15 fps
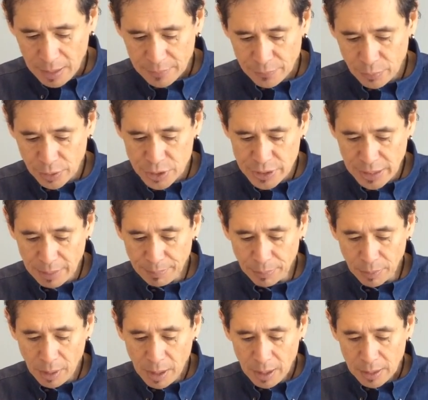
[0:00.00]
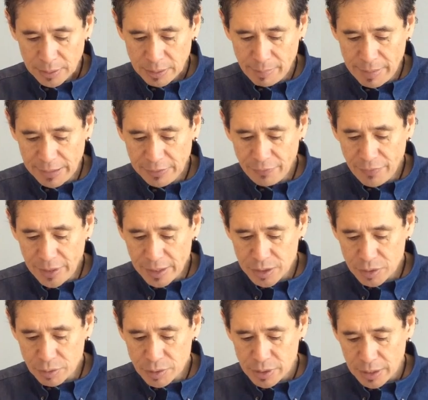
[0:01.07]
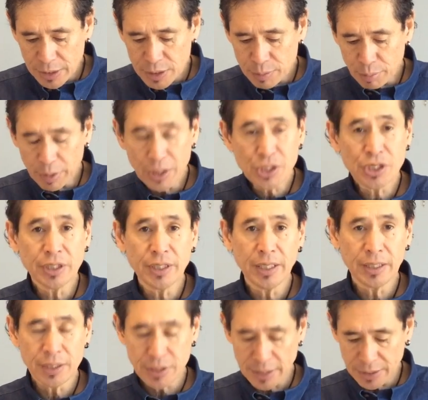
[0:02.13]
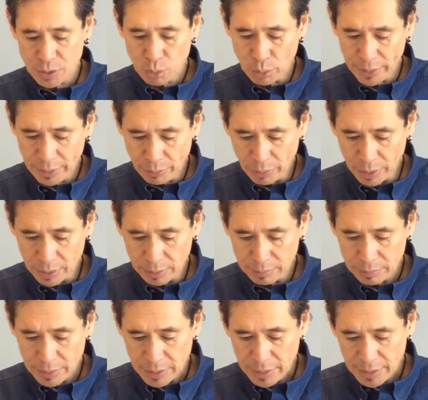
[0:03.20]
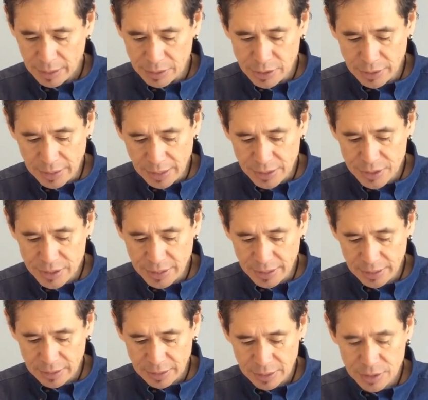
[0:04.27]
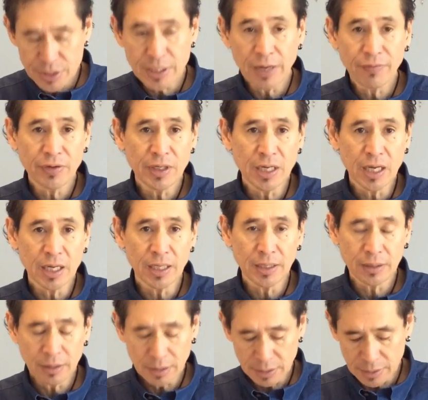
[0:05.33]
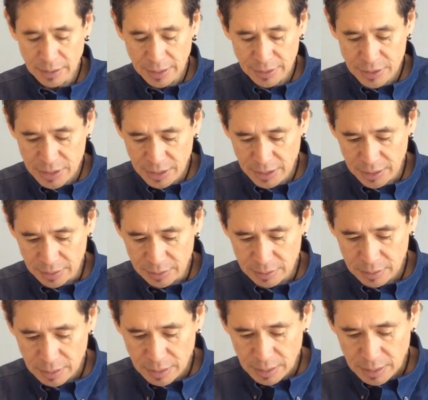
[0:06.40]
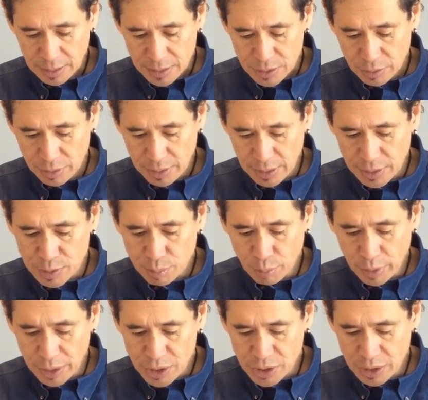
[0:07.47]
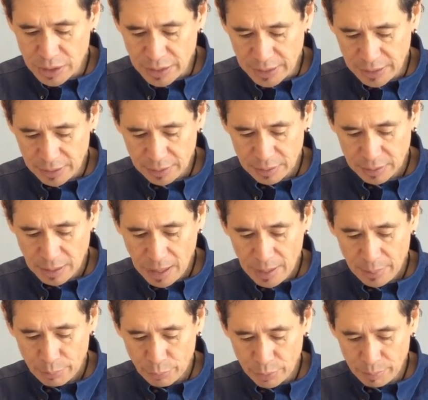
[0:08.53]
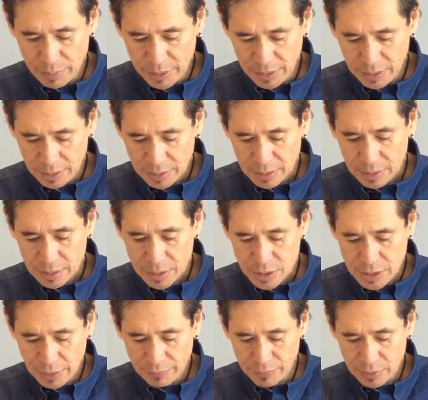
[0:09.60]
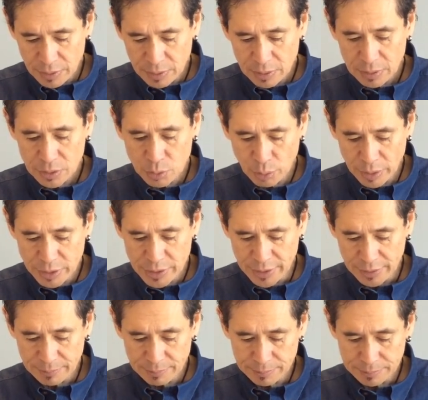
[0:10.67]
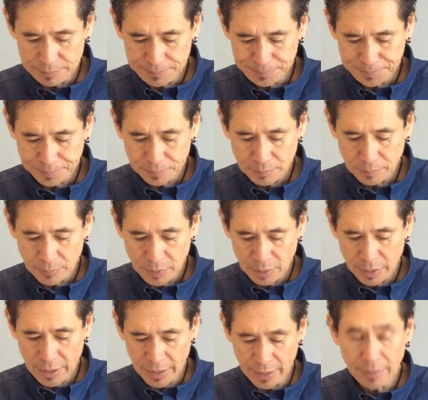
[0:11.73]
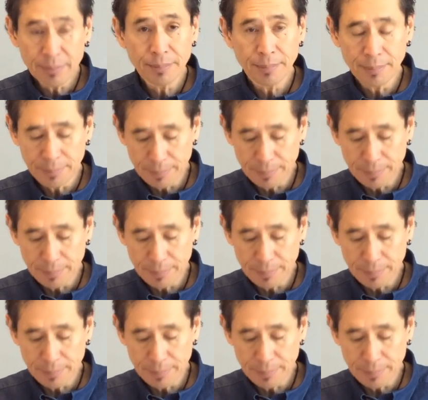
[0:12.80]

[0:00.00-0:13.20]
For example, the manufacturer's expiration date is 8/21, and today's date is 7/9/19. So the expiration date would be 7/20. Okay?